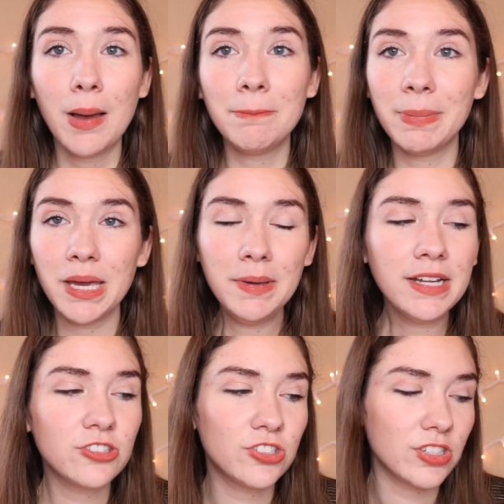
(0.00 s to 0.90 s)
Maybe
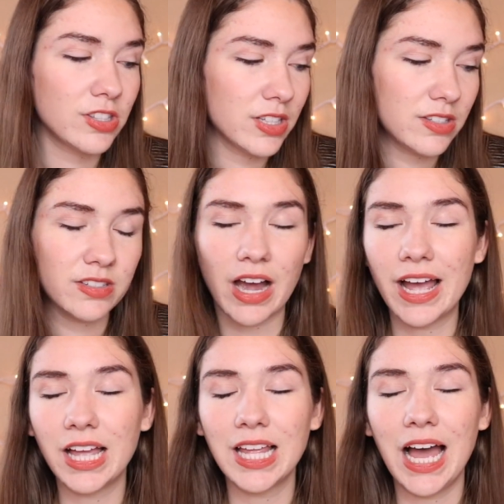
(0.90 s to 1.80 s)
it's just this
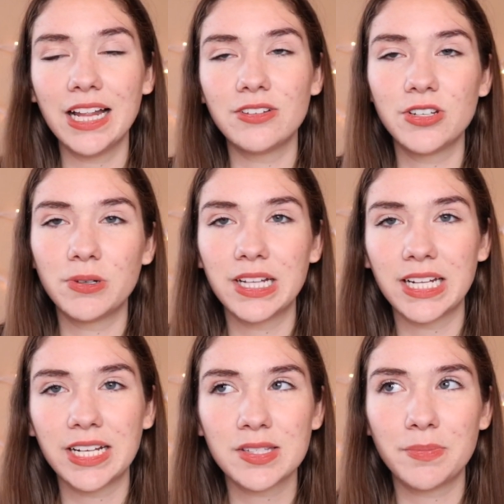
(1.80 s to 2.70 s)
style, I don't know what it is,